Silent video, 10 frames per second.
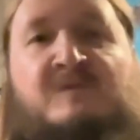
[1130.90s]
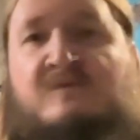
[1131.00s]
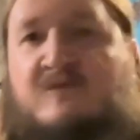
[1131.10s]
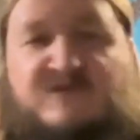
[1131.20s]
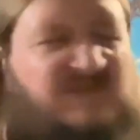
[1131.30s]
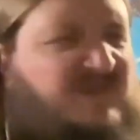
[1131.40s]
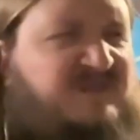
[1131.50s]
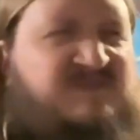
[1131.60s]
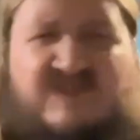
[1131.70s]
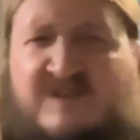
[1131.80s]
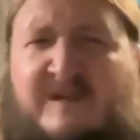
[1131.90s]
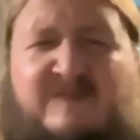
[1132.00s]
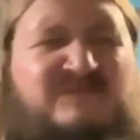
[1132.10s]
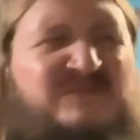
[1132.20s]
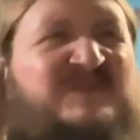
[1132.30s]
which I would say
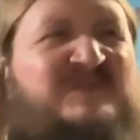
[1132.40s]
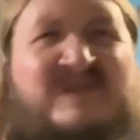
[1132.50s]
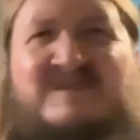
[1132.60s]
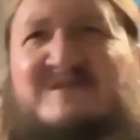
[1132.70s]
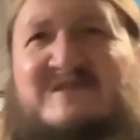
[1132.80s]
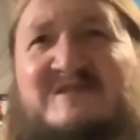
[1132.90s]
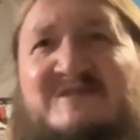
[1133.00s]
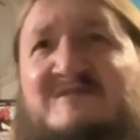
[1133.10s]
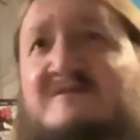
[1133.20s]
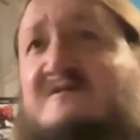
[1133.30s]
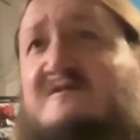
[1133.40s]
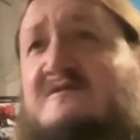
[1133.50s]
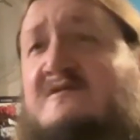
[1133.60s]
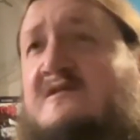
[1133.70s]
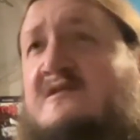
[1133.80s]
about
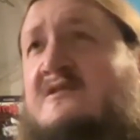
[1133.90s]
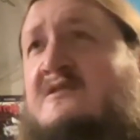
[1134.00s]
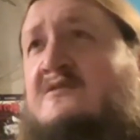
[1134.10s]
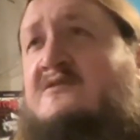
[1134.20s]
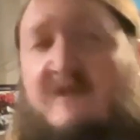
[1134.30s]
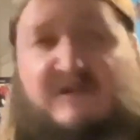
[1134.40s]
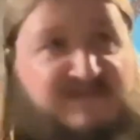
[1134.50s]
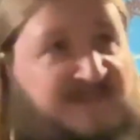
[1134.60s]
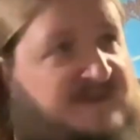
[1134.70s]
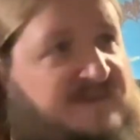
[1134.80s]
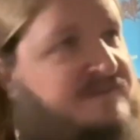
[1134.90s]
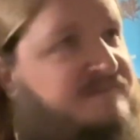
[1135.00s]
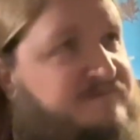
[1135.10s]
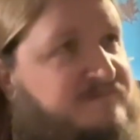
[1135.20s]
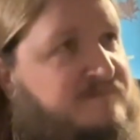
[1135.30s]
2012, maybe,
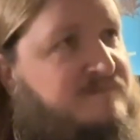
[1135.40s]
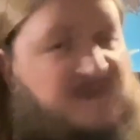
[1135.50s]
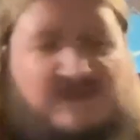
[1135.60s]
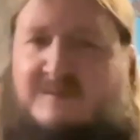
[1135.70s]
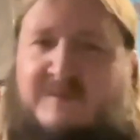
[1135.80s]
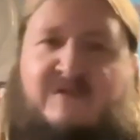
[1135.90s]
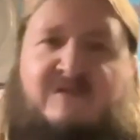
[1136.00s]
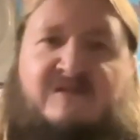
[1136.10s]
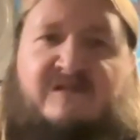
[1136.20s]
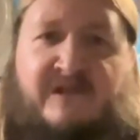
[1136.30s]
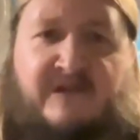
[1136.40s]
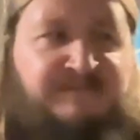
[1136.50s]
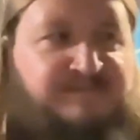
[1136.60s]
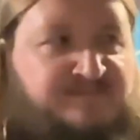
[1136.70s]
maybe a bit earlier than that.